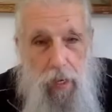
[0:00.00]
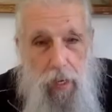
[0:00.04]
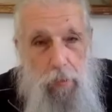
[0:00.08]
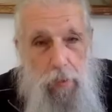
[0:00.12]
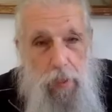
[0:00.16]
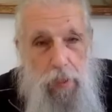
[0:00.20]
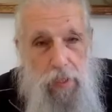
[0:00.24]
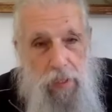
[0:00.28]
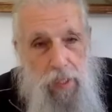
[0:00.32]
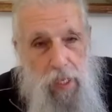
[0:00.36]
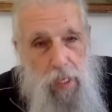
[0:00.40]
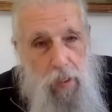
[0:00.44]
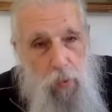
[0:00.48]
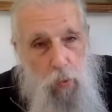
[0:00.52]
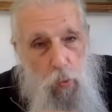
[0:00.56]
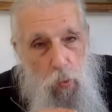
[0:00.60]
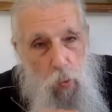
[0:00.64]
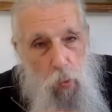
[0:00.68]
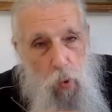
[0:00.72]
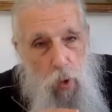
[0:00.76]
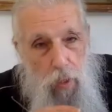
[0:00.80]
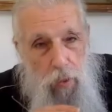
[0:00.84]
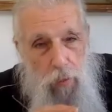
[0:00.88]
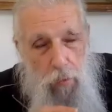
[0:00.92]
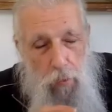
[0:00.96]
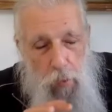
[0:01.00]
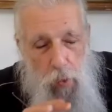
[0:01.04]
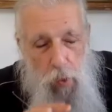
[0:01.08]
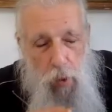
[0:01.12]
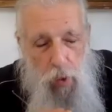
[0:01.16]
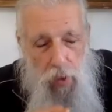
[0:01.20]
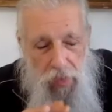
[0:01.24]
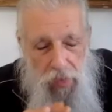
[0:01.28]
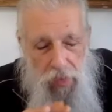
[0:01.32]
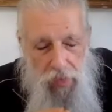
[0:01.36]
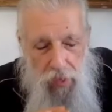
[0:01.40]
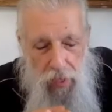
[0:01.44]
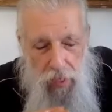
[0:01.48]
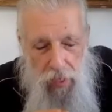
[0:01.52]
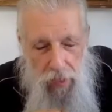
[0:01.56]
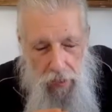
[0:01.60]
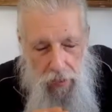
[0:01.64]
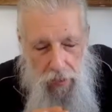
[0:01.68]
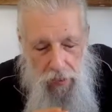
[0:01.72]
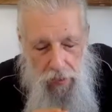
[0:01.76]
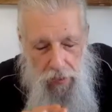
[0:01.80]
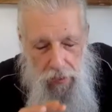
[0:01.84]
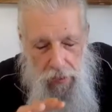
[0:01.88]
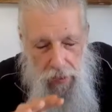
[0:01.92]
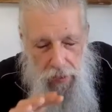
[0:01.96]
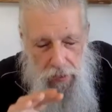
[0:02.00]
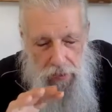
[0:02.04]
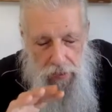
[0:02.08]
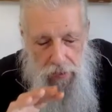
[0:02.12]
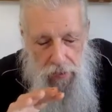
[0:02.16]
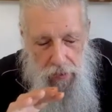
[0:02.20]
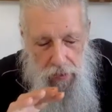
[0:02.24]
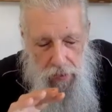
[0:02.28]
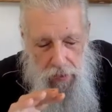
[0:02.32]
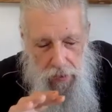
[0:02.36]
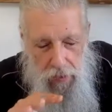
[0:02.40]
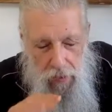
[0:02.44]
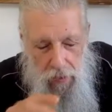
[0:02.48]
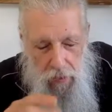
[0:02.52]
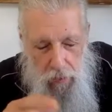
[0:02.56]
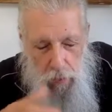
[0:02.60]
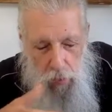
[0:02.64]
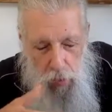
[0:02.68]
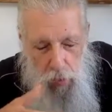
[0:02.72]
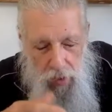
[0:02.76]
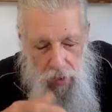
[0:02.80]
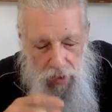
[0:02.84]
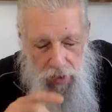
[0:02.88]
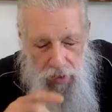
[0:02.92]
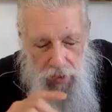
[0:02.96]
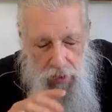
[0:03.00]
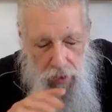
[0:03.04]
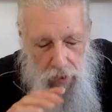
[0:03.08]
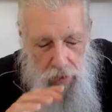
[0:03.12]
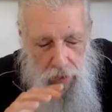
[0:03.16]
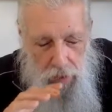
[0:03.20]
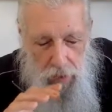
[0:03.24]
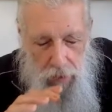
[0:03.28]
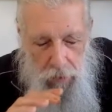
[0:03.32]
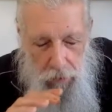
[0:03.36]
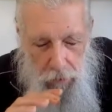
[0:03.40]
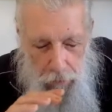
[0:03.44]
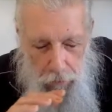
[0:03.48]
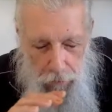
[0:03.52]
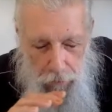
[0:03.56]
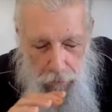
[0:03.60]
me say one more thing that's a little more subtle.